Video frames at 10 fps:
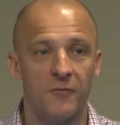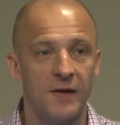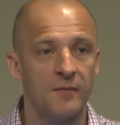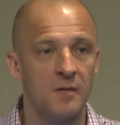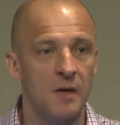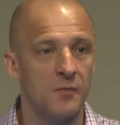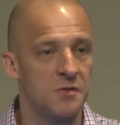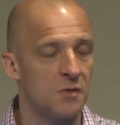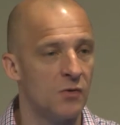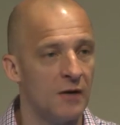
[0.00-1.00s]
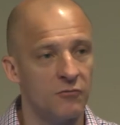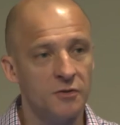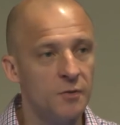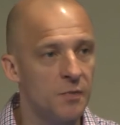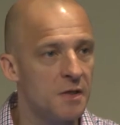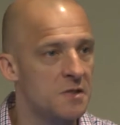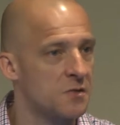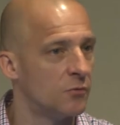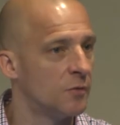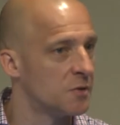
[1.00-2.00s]
family members who have lupus
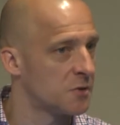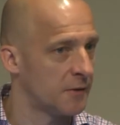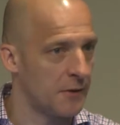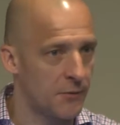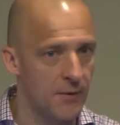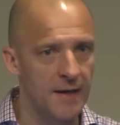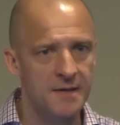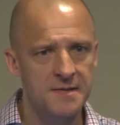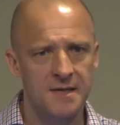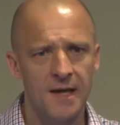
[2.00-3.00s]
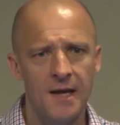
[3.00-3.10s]
or rheumatoid arthritis.